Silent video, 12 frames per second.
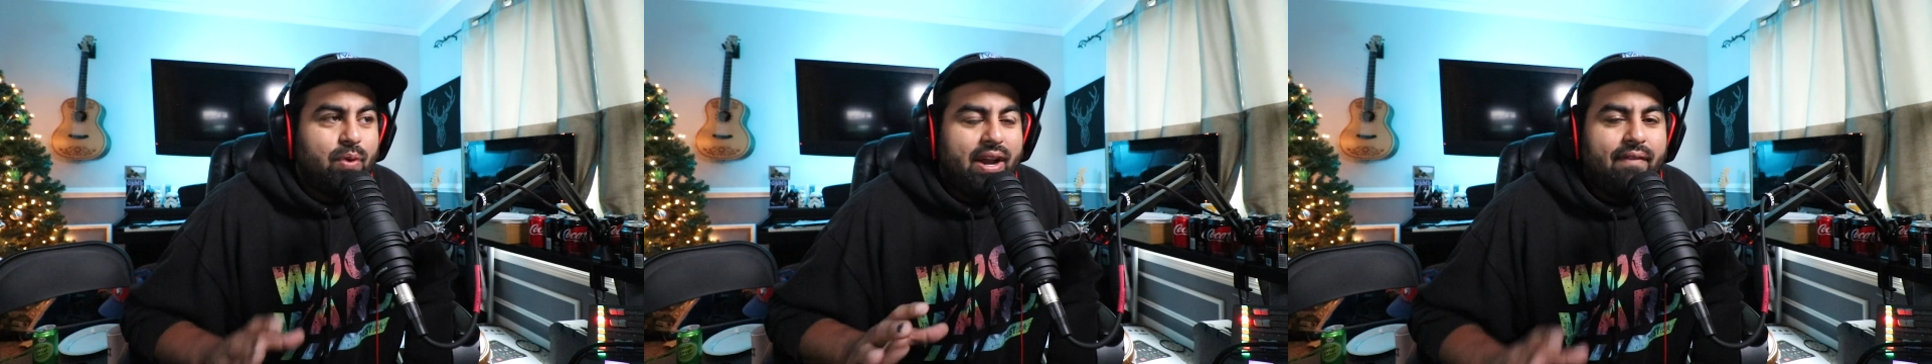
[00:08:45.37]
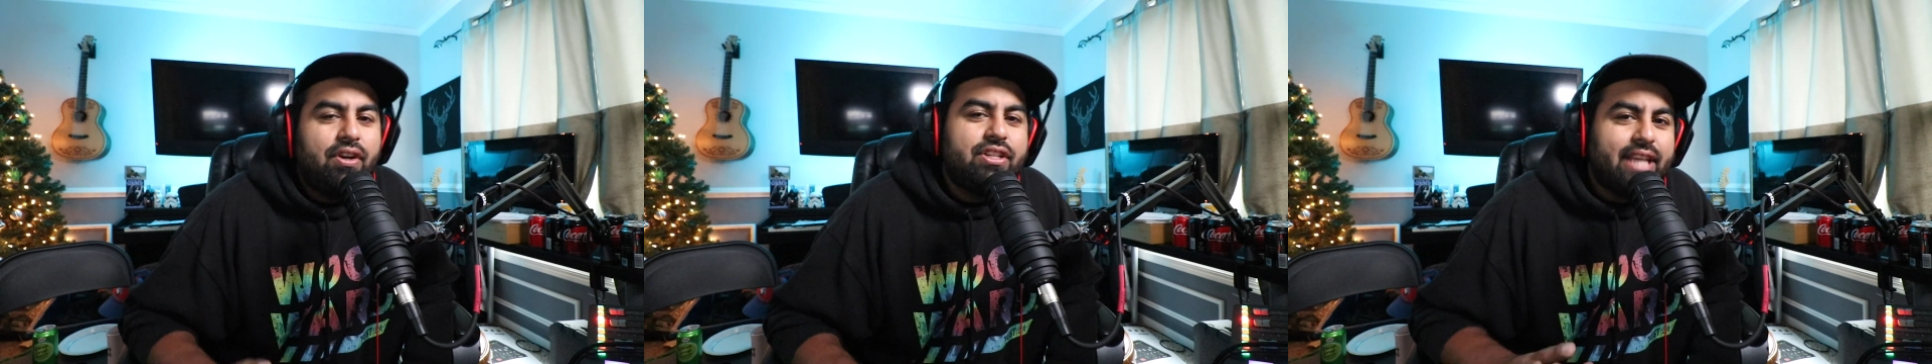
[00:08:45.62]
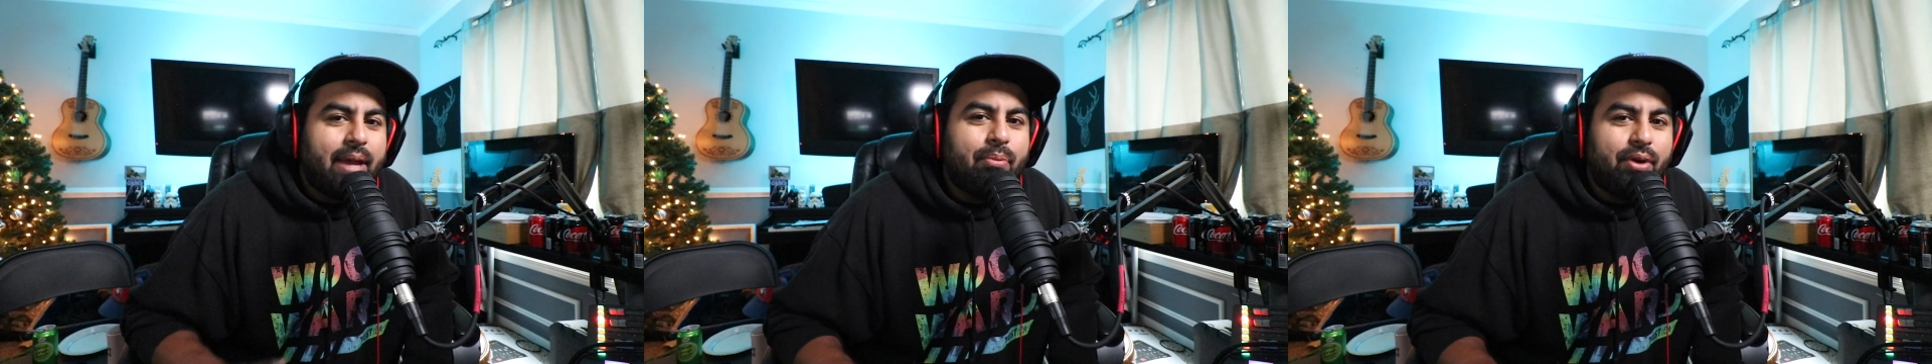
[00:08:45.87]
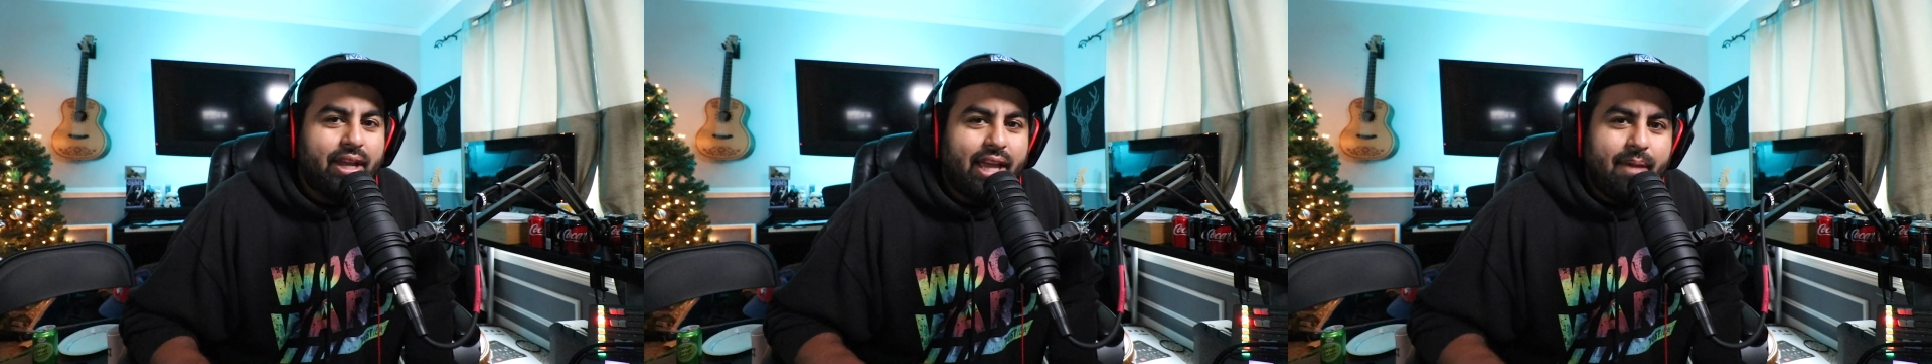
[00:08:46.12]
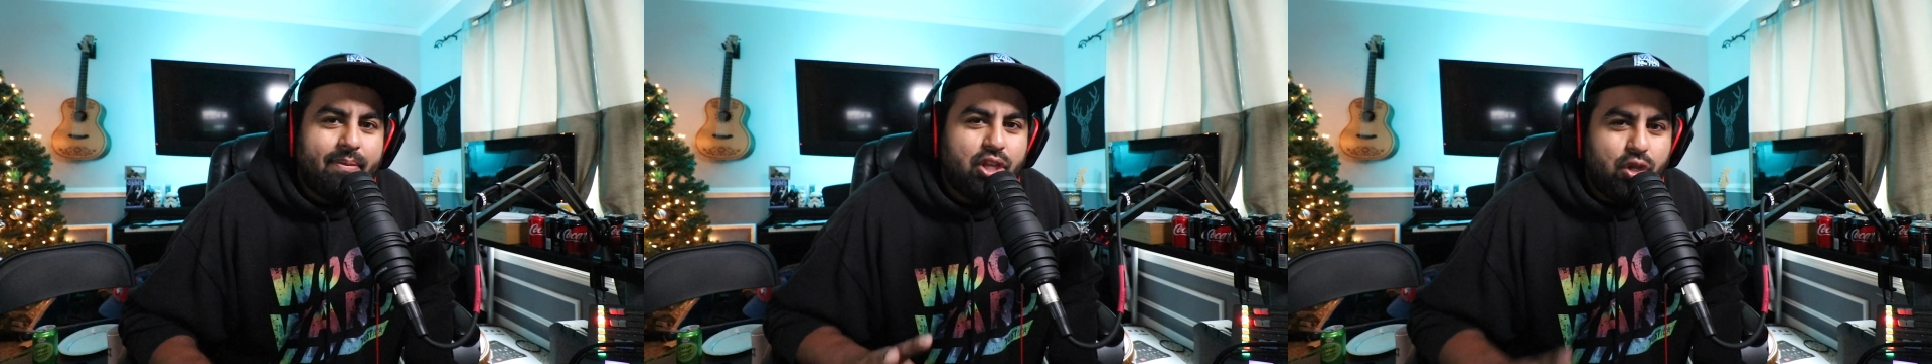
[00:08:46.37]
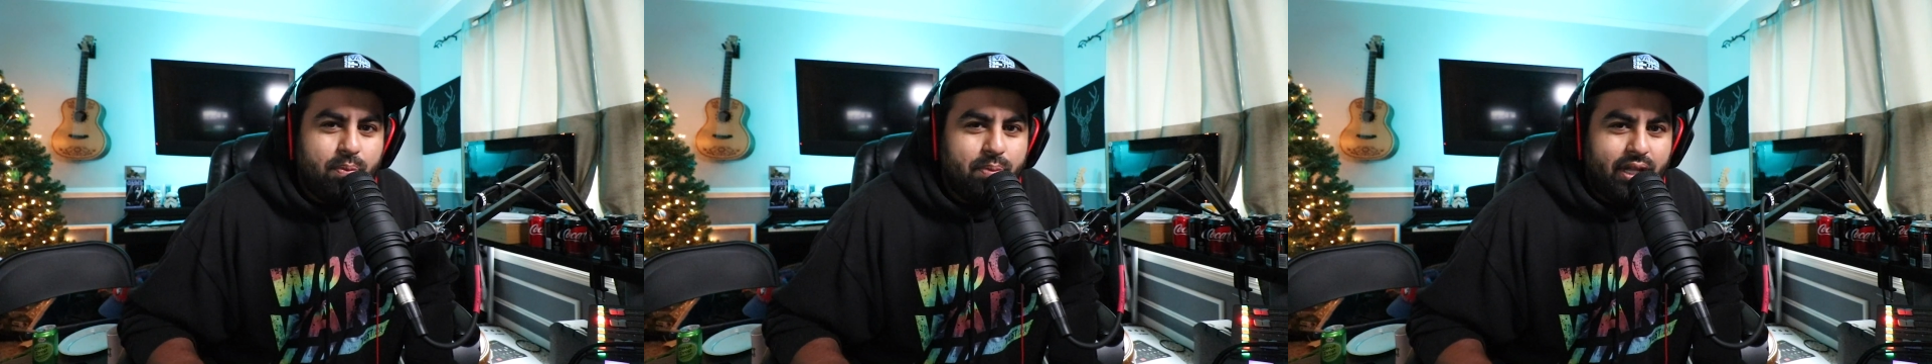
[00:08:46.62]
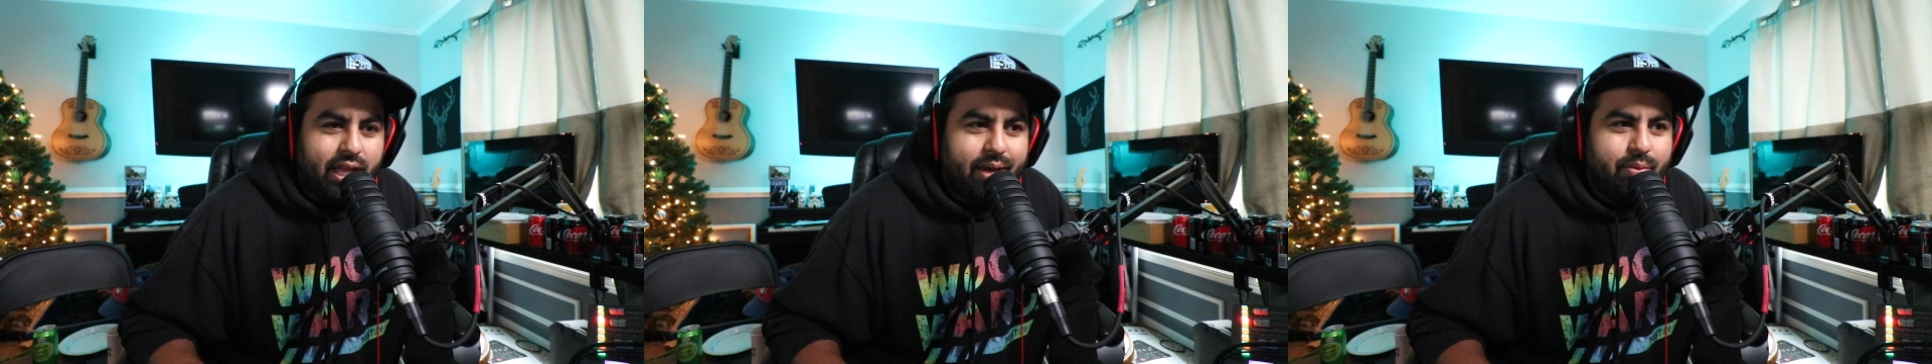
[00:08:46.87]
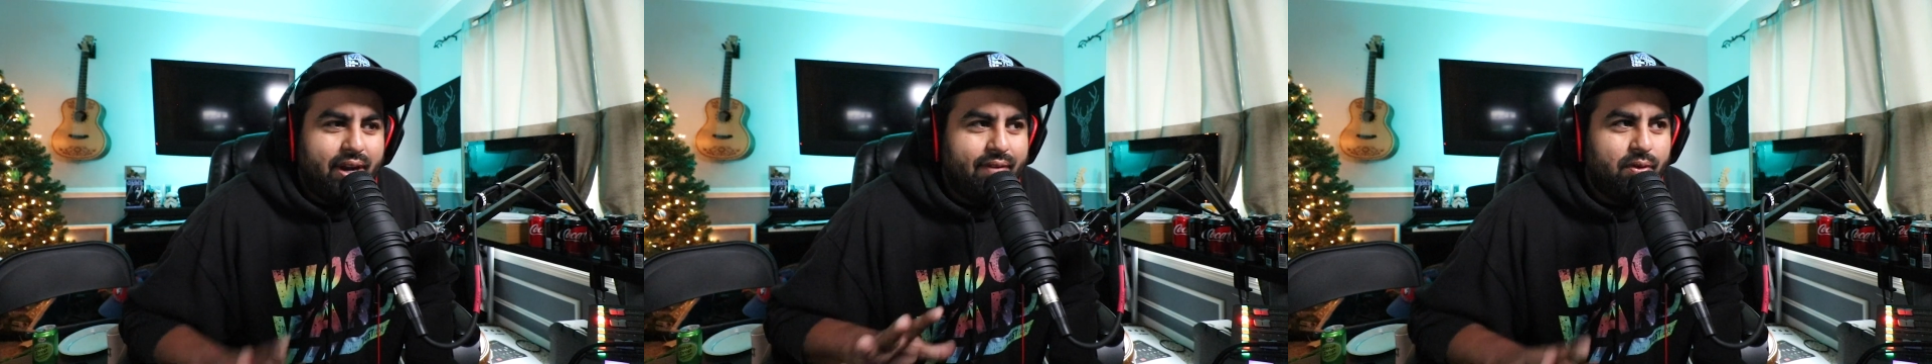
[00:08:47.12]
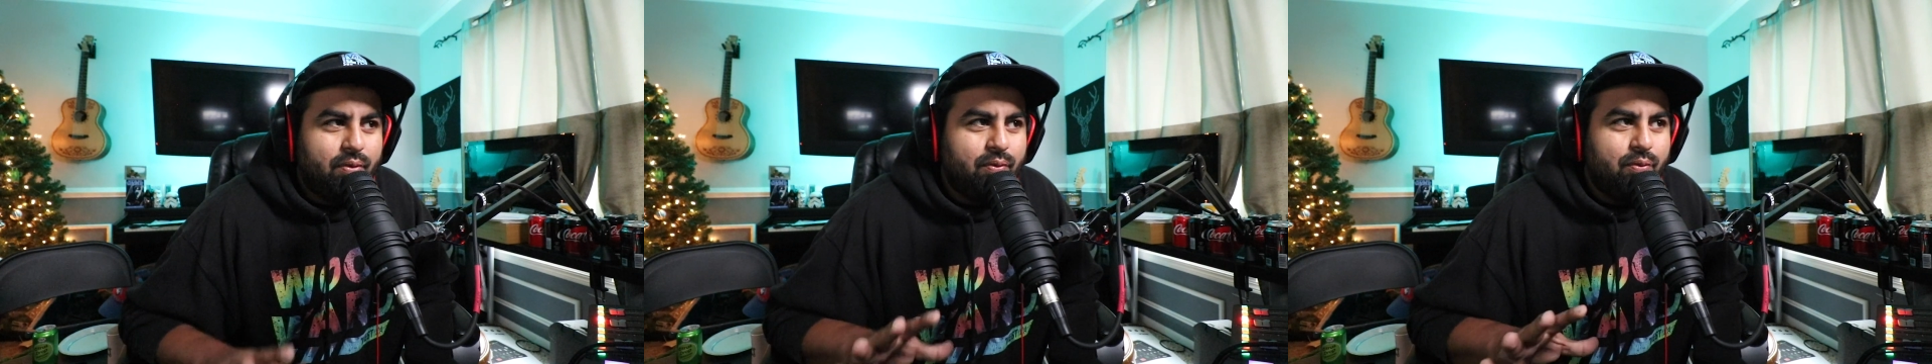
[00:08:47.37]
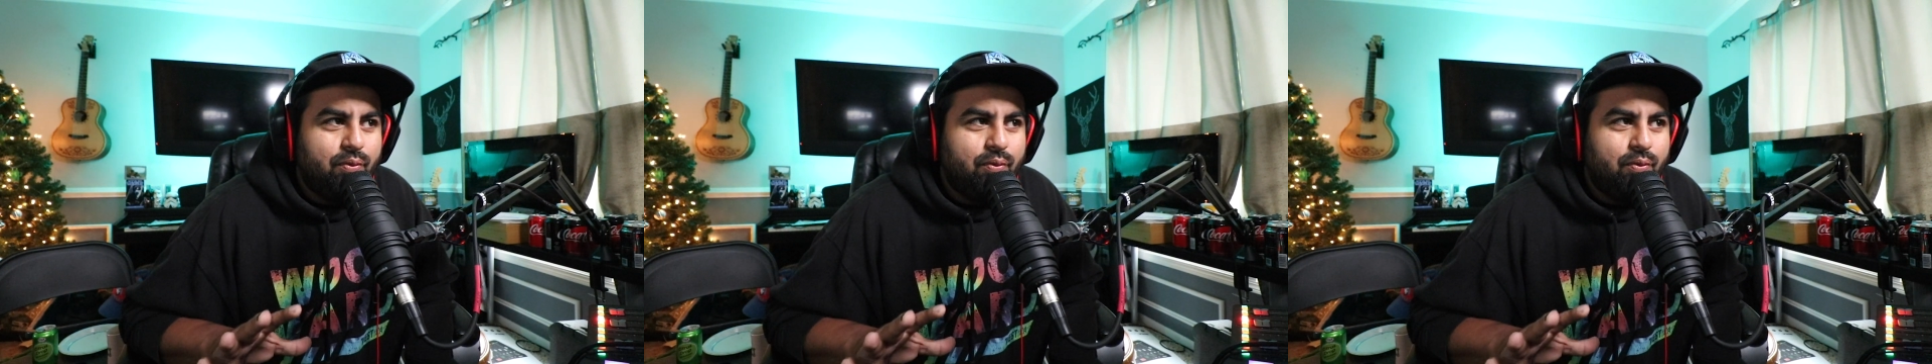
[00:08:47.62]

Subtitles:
whatever skateboarding game you play, whatever